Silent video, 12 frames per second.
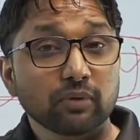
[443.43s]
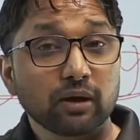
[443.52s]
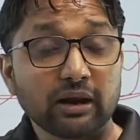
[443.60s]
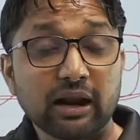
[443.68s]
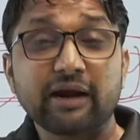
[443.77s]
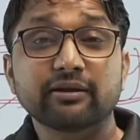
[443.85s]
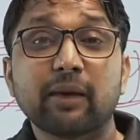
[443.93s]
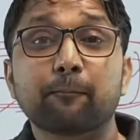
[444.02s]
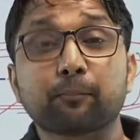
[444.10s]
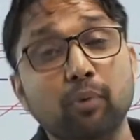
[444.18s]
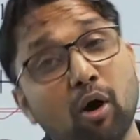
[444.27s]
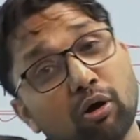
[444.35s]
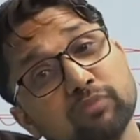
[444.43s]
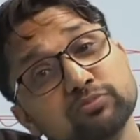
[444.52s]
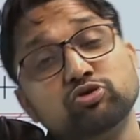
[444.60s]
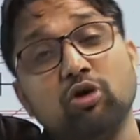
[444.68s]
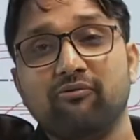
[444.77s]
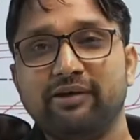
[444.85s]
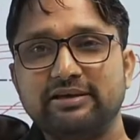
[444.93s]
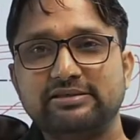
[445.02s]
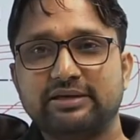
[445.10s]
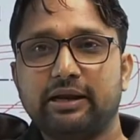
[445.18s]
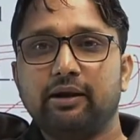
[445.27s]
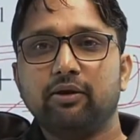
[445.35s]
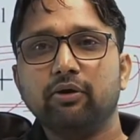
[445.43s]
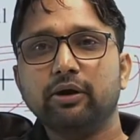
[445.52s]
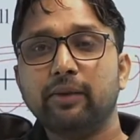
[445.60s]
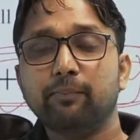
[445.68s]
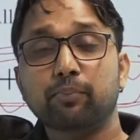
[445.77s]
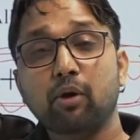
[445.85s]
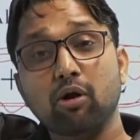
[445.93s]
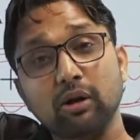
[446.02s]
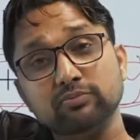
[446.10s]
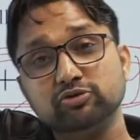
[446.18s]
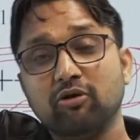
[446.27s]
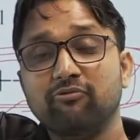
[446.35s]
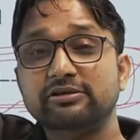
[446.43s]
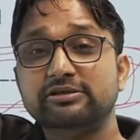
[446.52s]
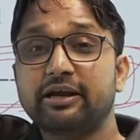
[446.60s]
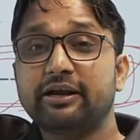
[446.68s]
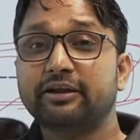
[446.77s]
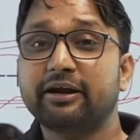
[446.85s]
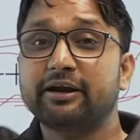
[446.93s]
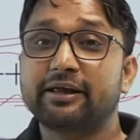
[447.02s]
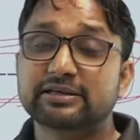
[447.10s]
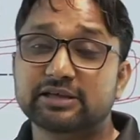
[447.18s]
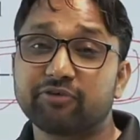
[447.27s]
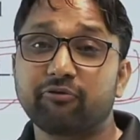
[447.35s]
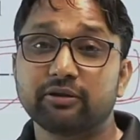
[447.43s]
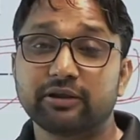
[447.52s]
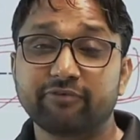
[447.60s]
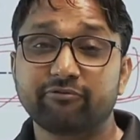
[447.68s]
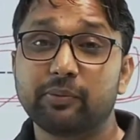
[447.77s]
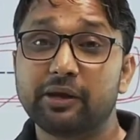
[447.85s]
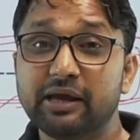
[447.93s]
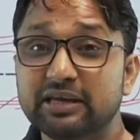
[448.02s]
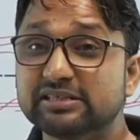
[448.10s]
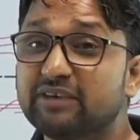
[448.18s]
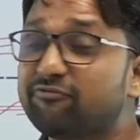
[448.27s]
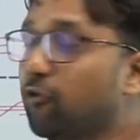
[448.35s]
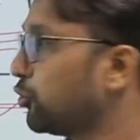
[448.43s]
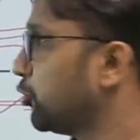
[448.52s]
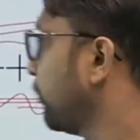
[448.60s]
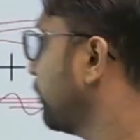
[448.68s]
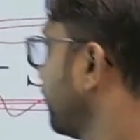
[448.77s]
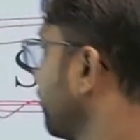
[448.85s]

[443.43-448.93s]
learn the problem solving skill. Okay, problem solving skill in the DSA, that will be easy for you